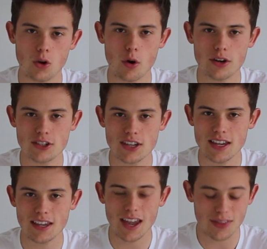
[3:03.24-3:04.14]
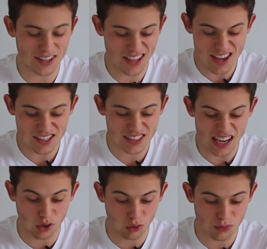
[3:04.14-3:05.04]
Norwich City kit. The kit
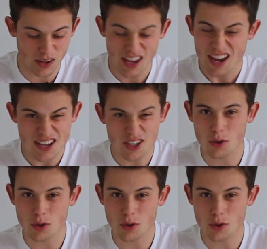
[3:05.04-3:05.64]
itself is